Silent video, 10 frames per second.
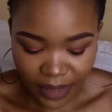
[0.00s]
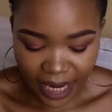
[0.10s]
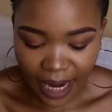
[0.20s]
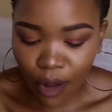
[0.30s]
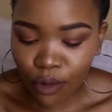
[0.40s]

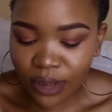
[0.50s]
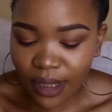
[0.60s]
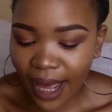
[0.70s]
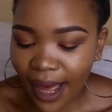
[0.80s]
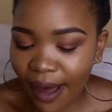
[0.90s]
and I
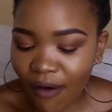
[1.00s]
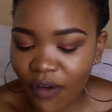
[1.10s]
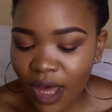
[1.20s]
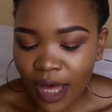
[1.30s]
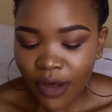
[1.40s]
also have
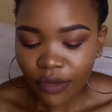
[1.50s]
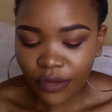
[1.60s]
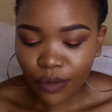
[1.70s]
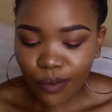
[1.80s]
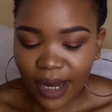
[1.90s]

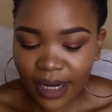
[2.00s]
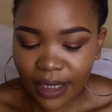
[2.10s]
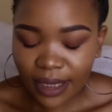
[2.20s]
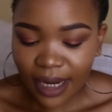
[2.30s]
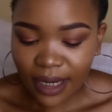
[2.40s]
the
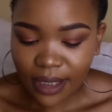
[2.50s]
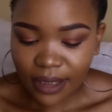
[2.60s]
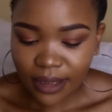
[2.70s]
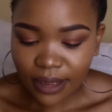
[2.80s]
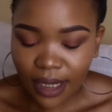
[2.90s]
one that
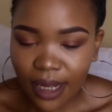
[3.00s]
is